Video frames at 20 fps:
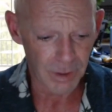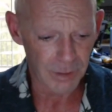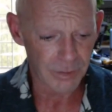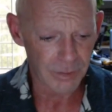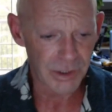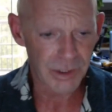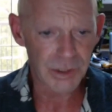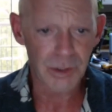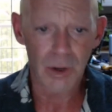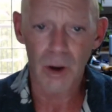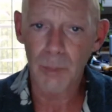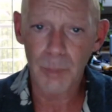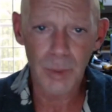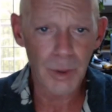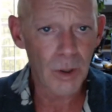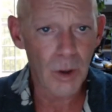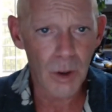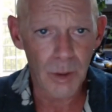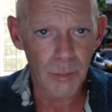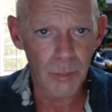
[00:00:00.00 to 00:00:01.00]
stomping
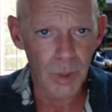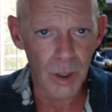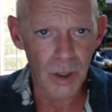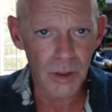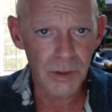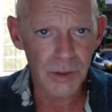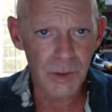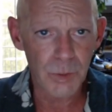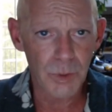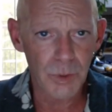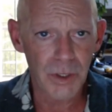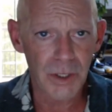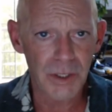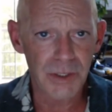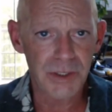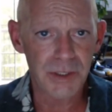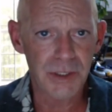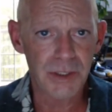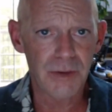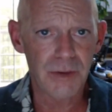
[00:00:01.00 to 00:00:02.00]
on bugs when they
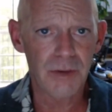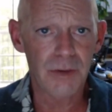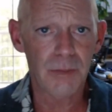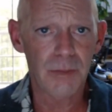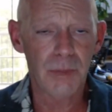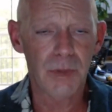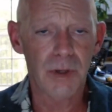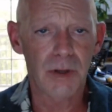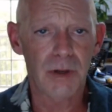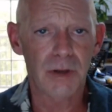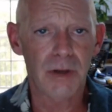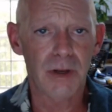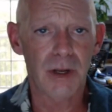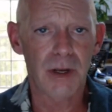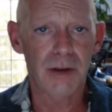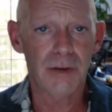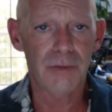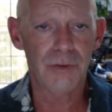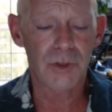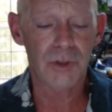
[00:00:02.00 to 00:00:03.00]
see them
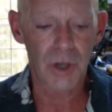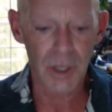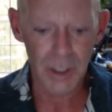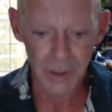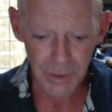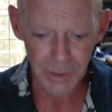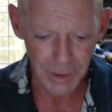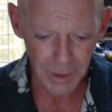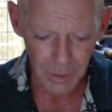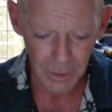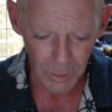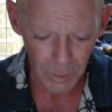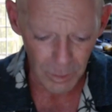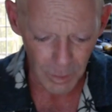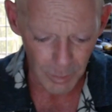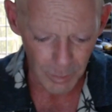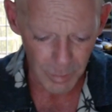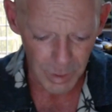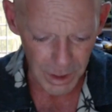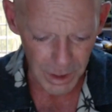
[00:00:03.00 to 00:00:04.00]
and trying to kill a
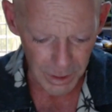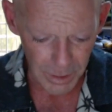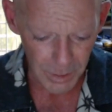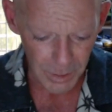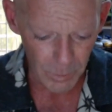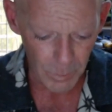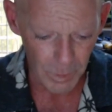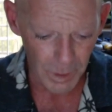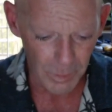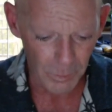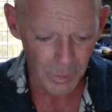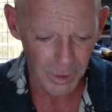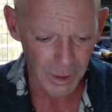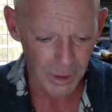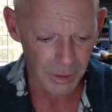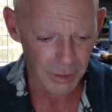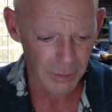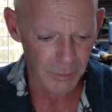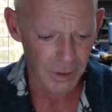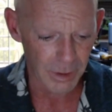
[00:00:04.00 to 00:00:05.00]
bee when
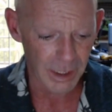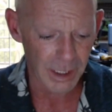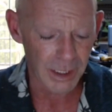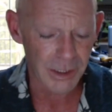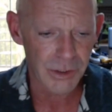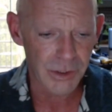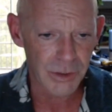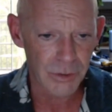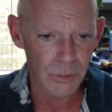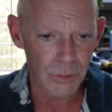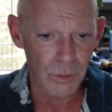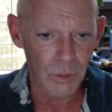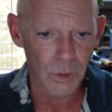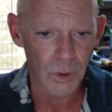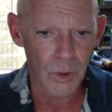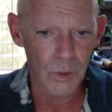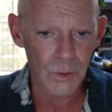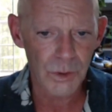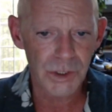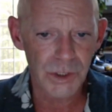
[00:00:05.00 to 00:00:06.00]
it gets too
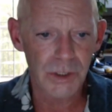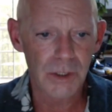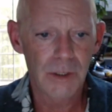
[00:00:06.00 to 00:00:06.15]
close.